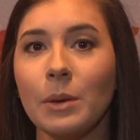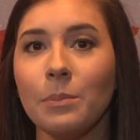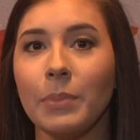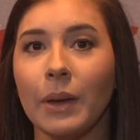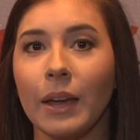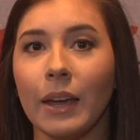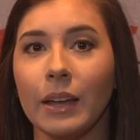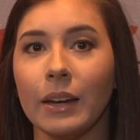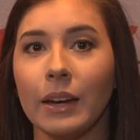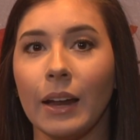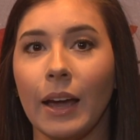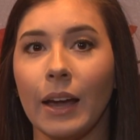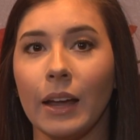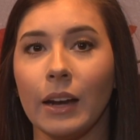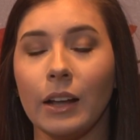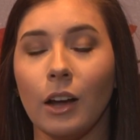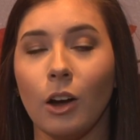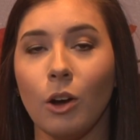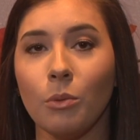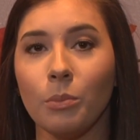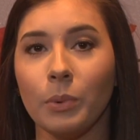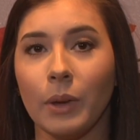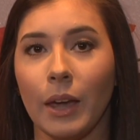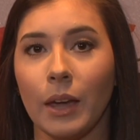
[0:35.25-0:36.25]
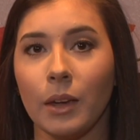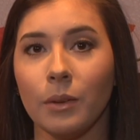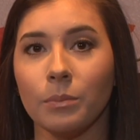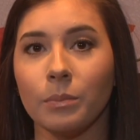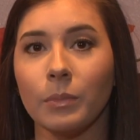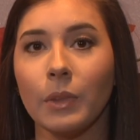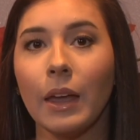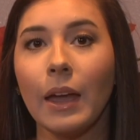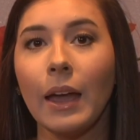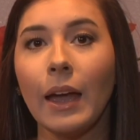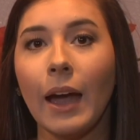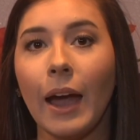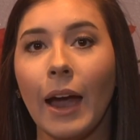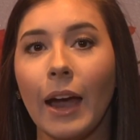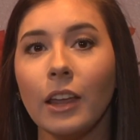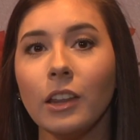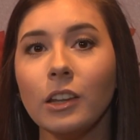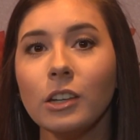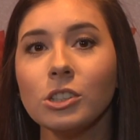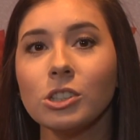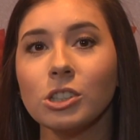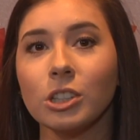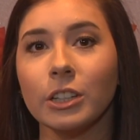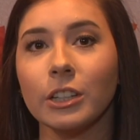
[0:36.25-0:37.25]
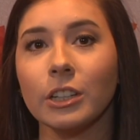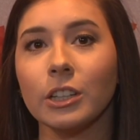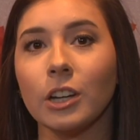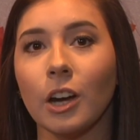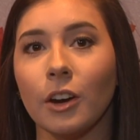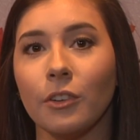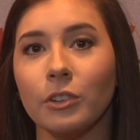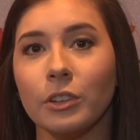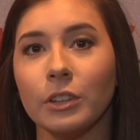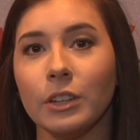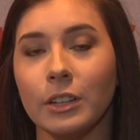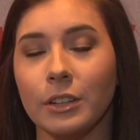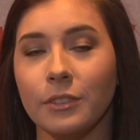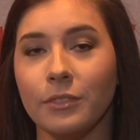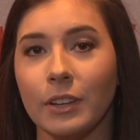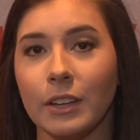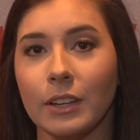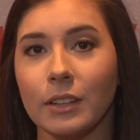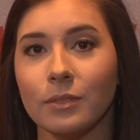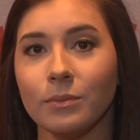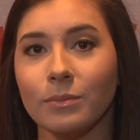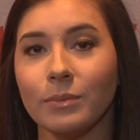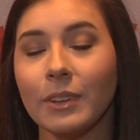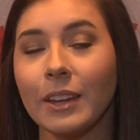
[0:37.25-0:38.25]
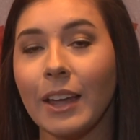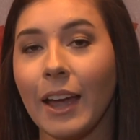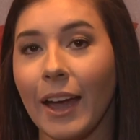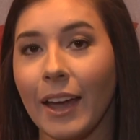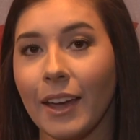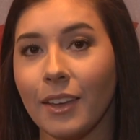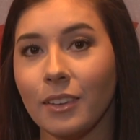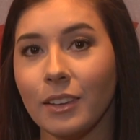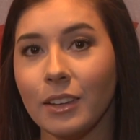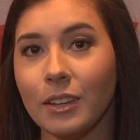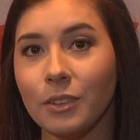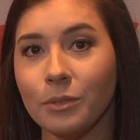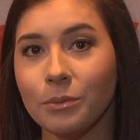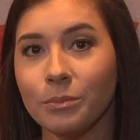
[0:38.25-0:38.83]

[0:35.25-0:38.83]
Band at a home game. Haley Shearing covered the event. Haley?